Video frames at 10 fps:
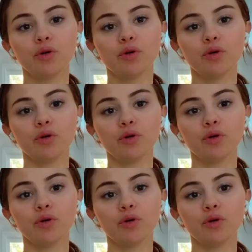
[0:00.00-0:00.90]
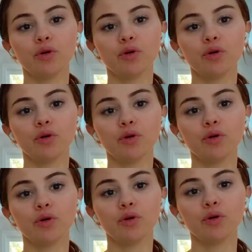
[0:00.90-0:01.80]
which is my 4-in-1
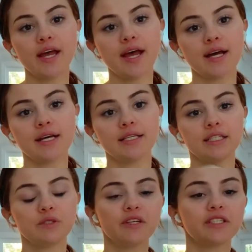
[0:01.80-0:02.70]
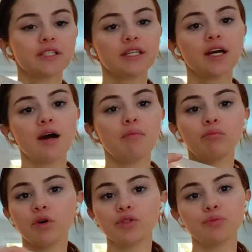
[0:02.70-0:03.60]
spray, and it's basically got
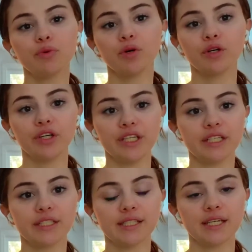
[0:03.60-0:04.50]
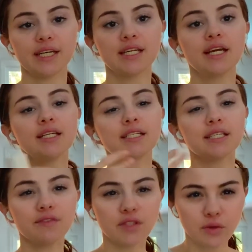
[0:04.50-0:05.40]
multiple ingredients in it to
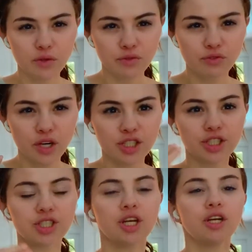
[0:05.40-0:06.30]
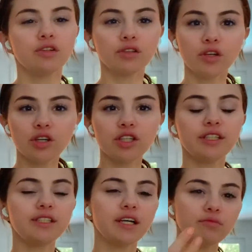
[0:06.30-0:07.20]
give you that refresh look
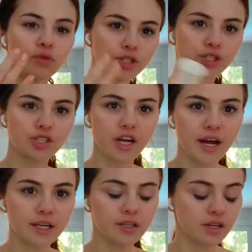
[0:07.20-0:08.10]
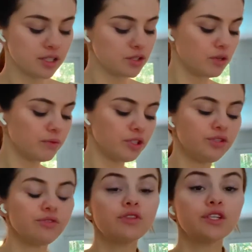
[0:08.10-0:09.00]
and to have moisture added on. So I'm gonna
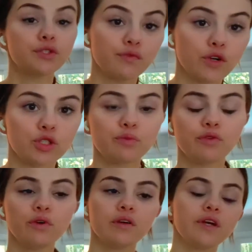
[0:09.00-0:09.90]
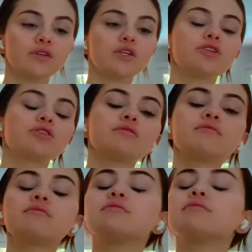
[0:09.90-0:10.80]
do this first before foundation.